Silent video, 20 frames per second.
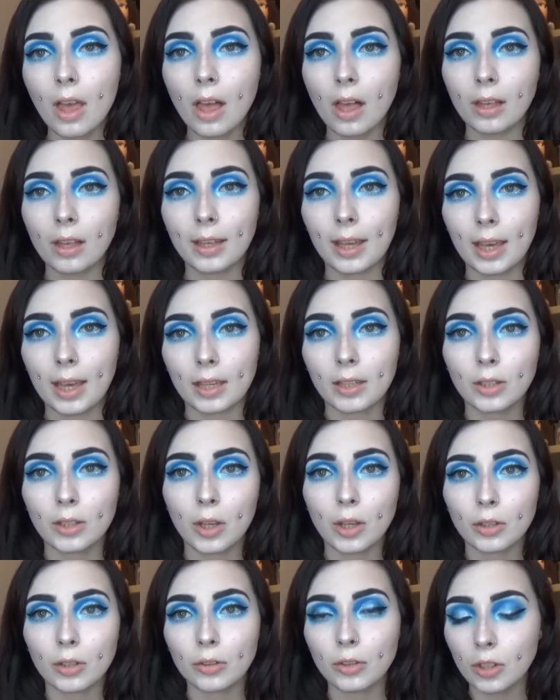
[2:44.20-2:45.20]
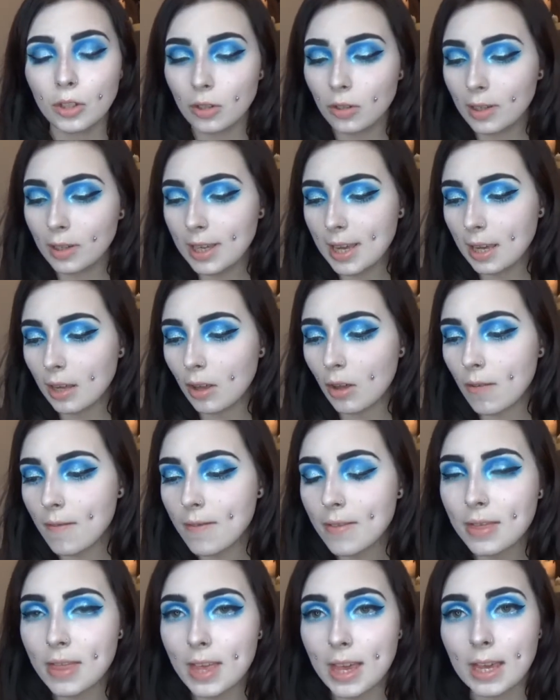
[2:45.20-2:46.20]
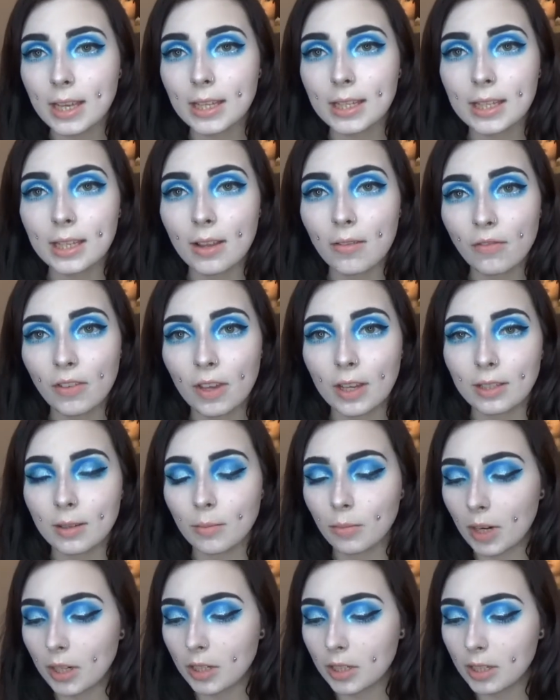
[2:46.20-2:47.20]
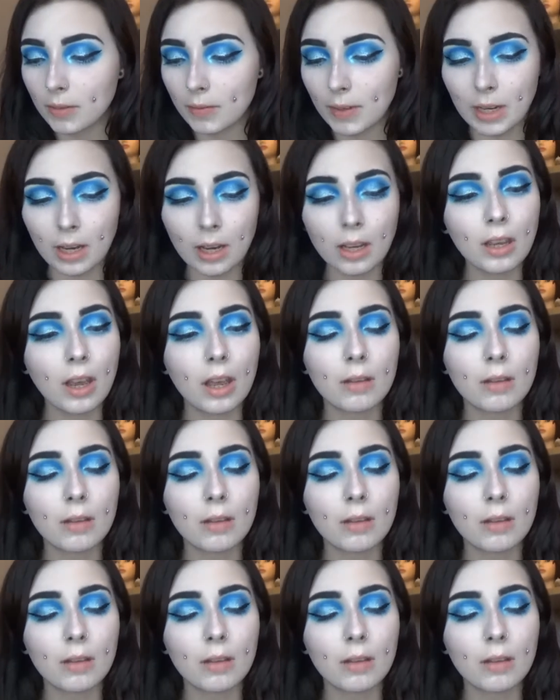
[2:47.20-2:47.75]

Okay, so to kick off this first impressions video,